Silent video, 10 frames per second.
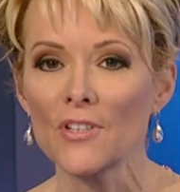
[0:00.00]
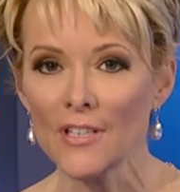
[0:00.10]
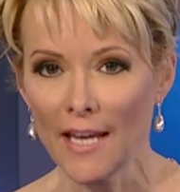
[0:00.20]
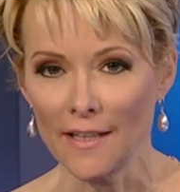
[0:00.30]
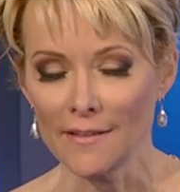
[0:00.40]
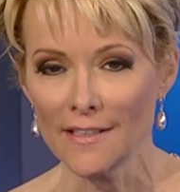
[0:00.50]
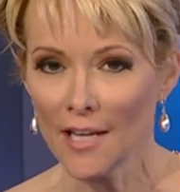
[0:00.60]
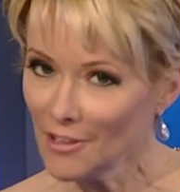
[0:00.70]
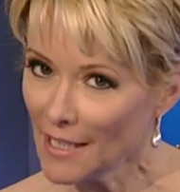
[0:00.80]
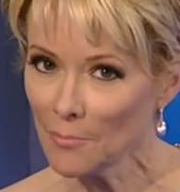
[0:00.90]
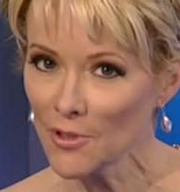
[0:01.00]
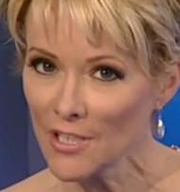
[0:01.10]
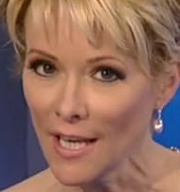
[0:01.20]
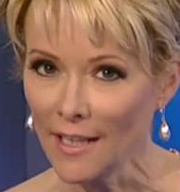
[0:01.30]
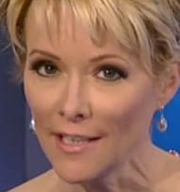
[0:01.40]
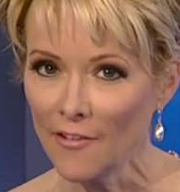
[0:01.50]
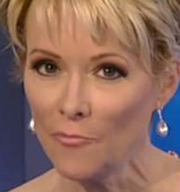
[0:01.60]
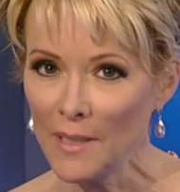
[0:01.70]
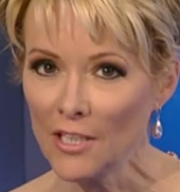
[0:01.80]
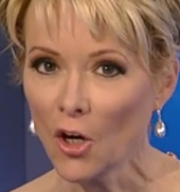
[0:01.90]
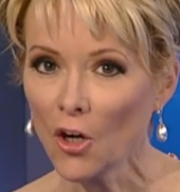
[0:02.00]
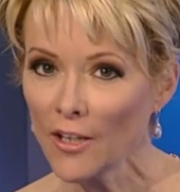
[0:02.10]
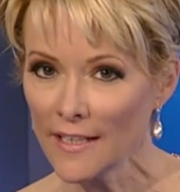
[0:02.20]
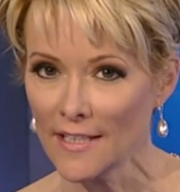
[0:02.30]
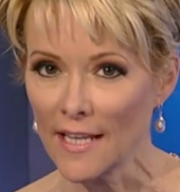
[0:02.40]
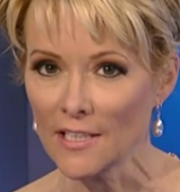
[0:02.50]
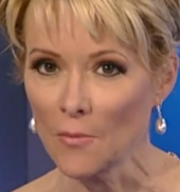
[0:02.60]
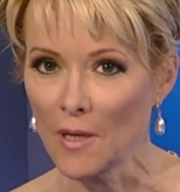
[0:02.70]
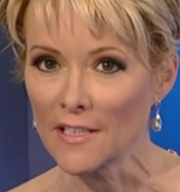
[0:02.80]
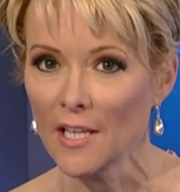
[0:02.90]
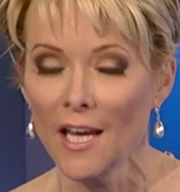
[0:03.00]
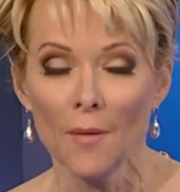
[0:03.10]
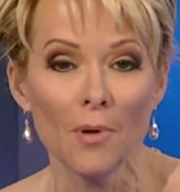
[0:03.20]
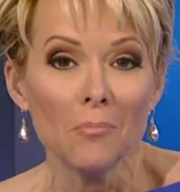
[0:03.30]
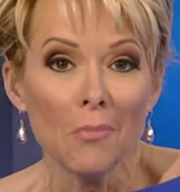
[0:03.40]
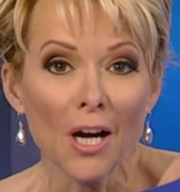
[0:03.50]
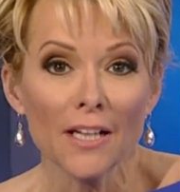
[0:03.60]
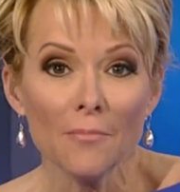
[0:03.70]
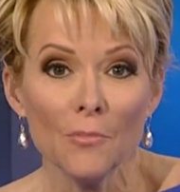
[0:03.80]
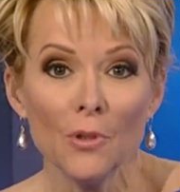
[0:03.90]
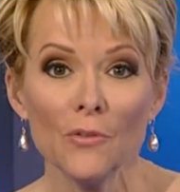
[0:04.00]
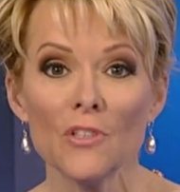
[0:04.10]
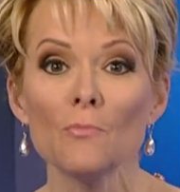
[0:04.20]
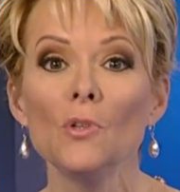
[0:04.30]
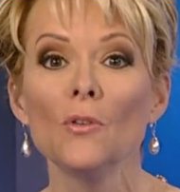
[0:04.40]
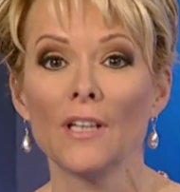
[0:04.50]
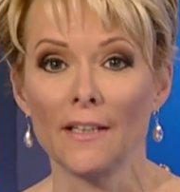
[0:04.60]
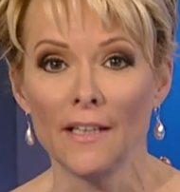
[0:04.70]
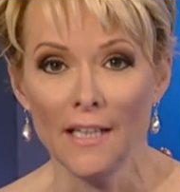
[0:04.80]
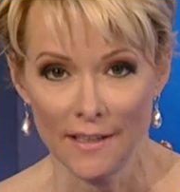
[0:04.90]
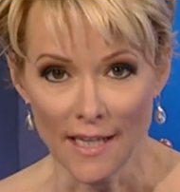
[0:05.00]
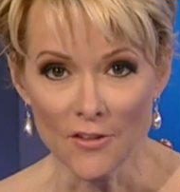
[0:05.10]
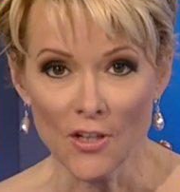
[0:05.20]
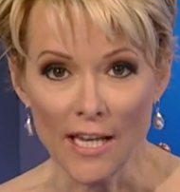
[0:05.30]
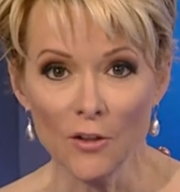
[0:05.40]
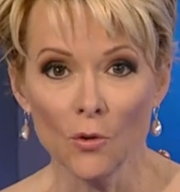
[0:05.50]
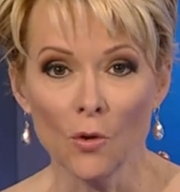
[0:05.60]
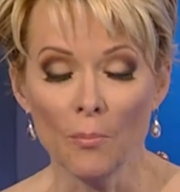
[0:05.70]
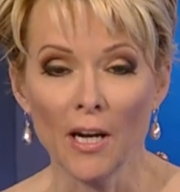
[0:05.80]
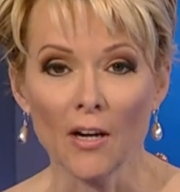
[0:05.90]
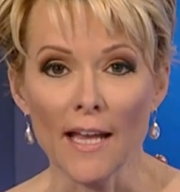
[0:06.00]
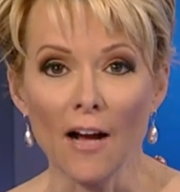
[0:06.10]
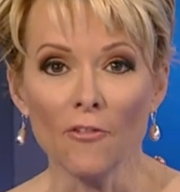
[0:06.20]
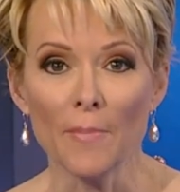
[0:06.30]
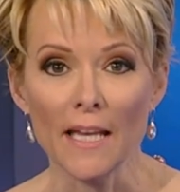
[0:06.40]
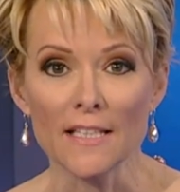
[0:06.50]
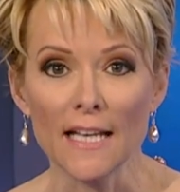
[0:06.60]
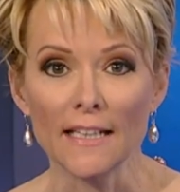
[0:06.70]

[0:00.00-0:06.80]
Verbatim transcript: 78% have beat earnings estimates, but market moves muted. Yesterday, Google parent Alphabet